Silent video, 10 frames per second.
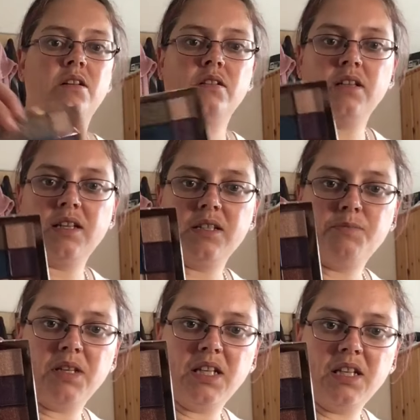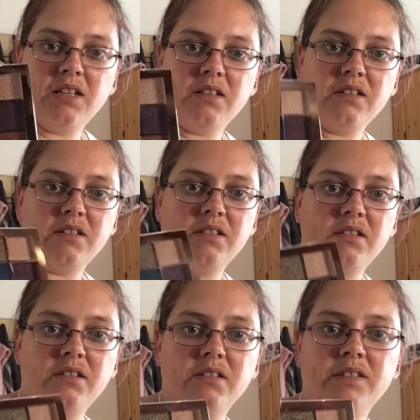And that is my
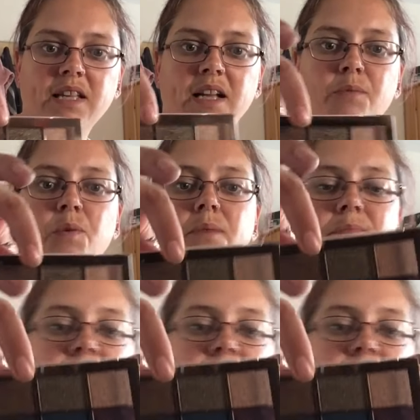second one.